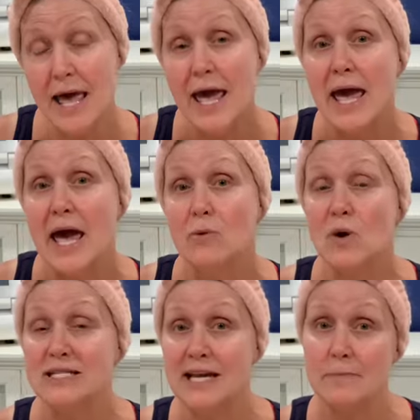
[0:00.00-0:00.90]
and what
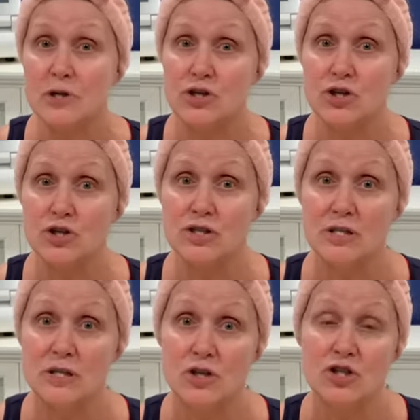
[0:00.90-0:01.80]
temperatures
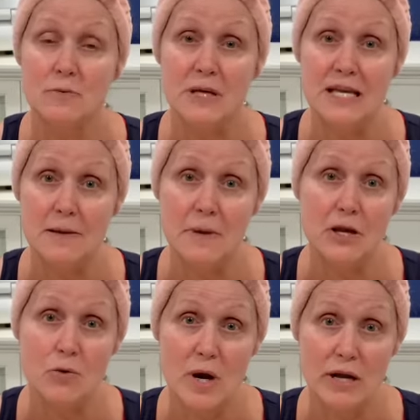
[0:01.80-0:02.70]
you should be keeping your
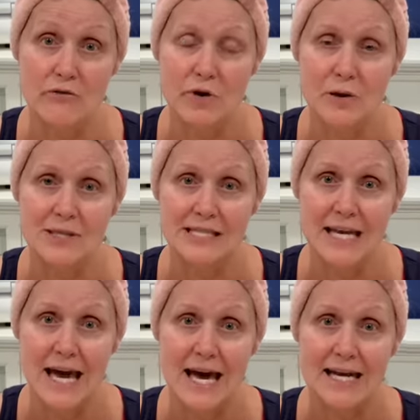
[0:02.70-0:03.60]
radio frequency
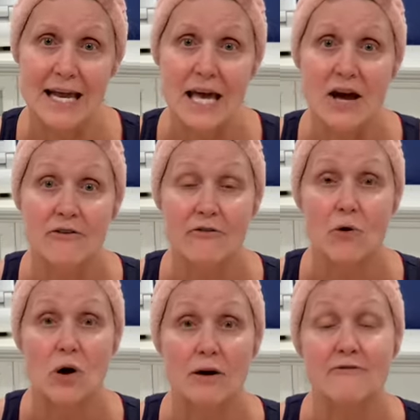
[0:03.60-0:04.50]
at
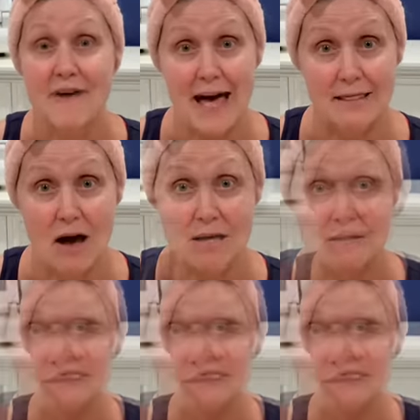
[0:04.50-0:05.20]
for fat loss.